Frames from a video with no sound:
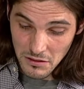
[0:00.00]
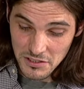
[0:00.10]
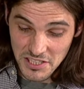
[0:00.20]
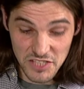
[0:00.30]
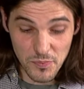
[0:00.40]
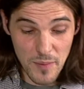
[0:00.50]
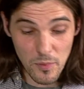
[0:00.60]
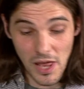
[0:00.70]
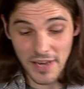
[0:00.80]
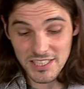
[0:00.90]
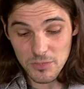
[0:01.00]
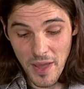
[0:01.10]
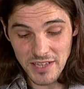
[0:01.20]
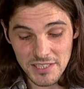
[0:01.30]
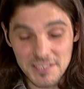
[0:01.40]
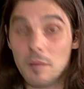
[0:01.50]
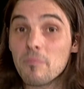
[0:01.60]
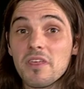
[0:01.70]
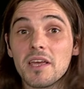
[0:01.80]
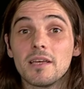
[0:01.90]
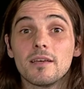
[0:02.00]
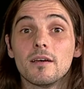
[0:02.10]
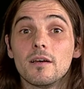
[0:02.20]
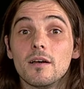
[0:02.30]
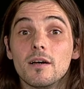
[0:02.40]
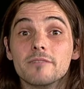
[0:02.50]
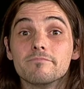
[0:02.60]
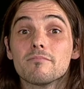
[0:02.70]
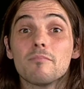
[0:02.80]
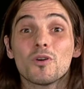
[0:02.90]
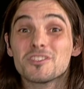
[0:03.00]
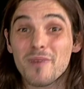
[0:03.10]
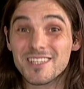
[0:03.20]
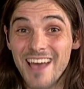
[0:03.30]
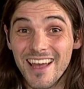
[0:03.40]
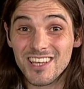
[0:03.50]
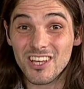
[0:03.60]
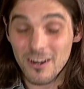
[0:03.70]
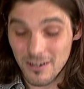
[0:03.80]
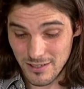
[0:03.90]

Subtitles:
since people had expected something more spectacular.